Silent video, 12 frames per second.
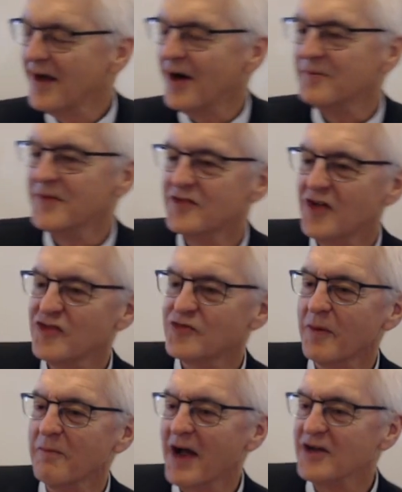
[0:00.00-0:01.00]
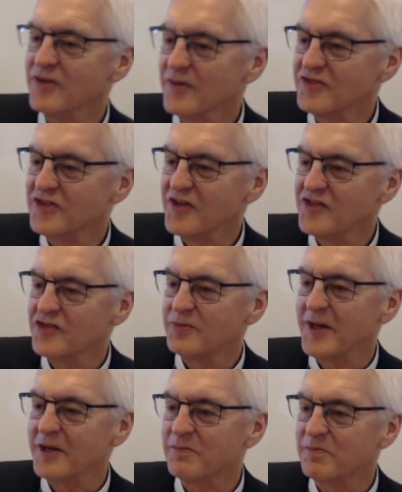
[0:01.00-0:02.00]
Um, does remind you of Jesus
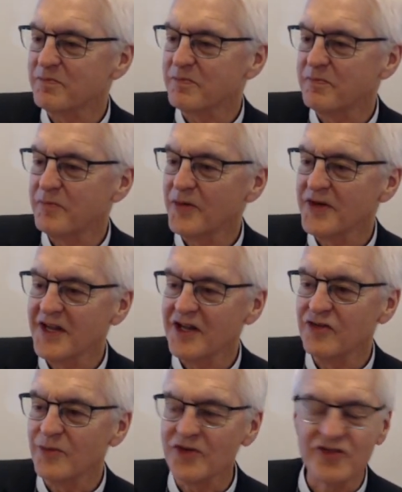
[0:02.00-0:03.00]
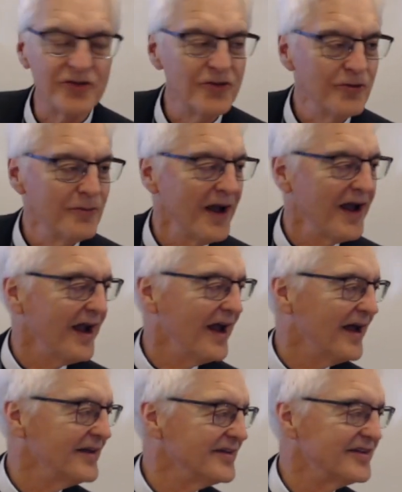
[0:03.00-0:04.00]
being put into a tomb
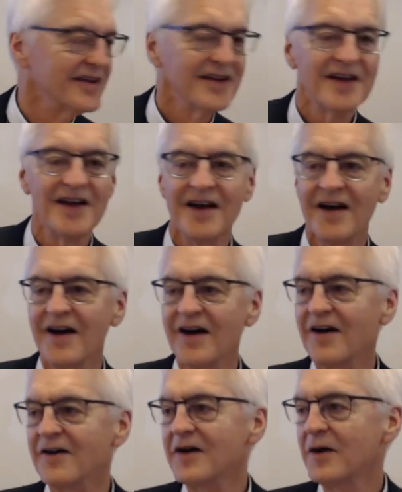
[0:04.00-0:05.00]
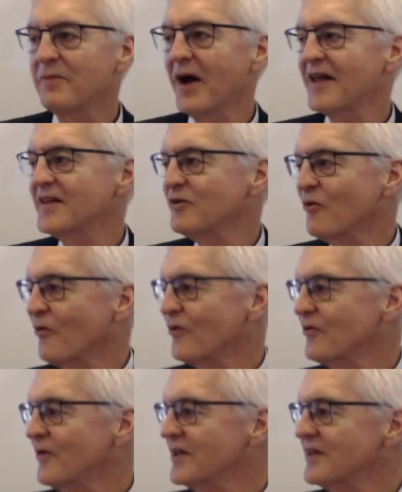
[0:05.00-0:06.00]
and uh, Pilate
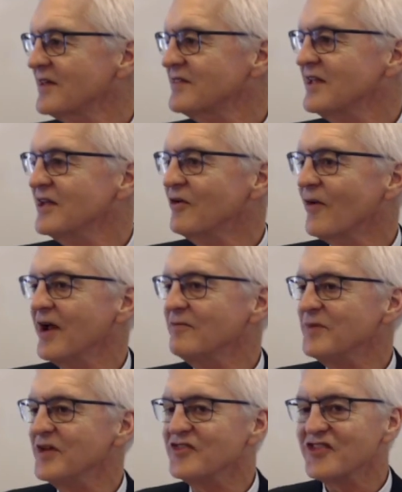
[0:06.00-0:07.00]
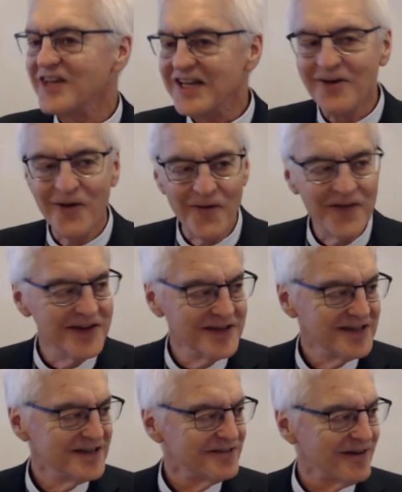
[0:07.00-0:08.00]
ordering that the grave be
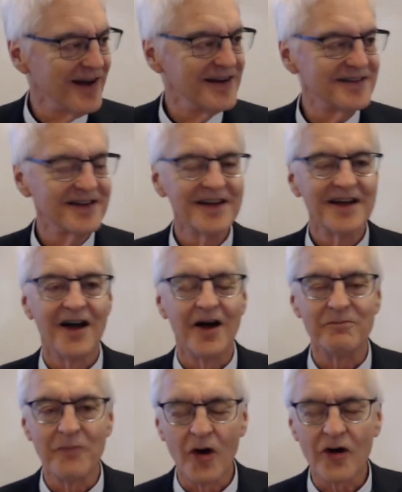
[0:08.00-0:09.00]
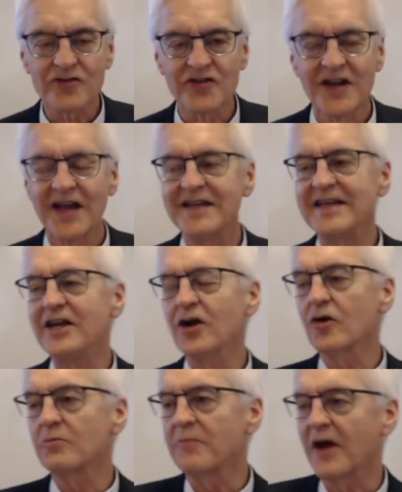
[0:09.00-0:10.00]
sealed, right? Uh, marked.
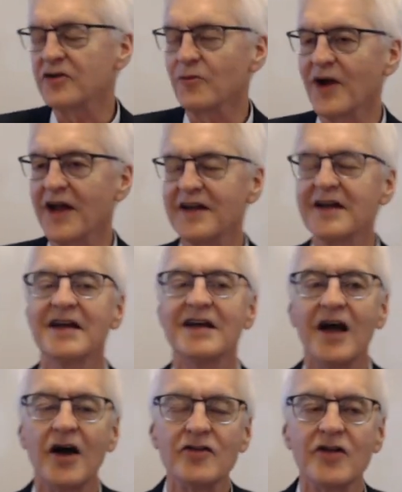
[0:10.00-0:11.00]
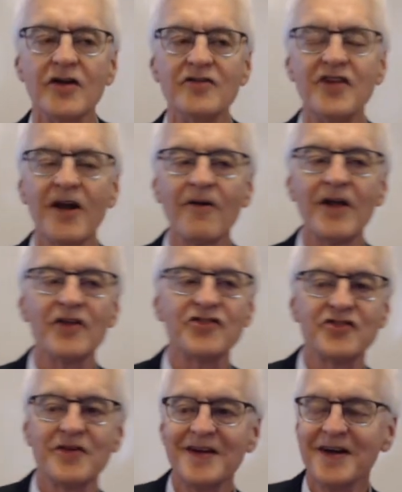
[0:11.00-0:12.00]
Here, by the way, uh,
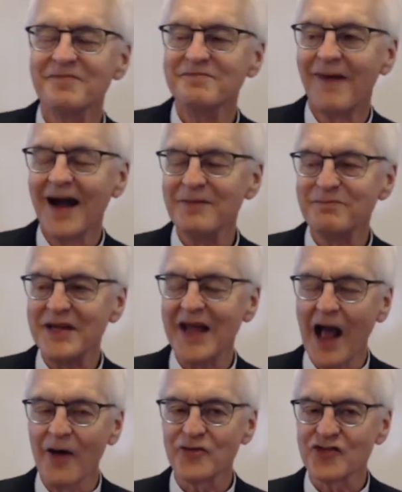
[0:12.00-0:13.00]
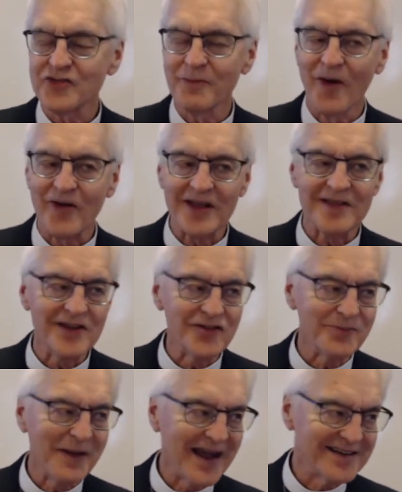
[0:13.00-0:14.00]
Darius might be outsmarting
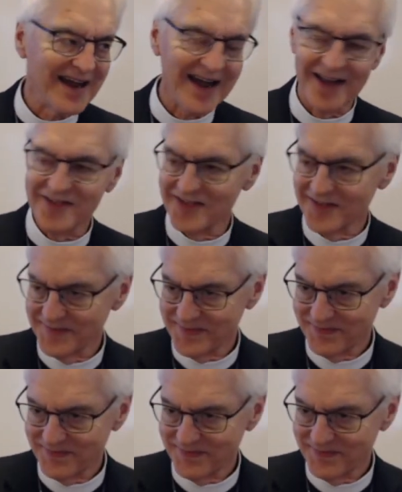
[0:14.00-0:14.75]
these bad guys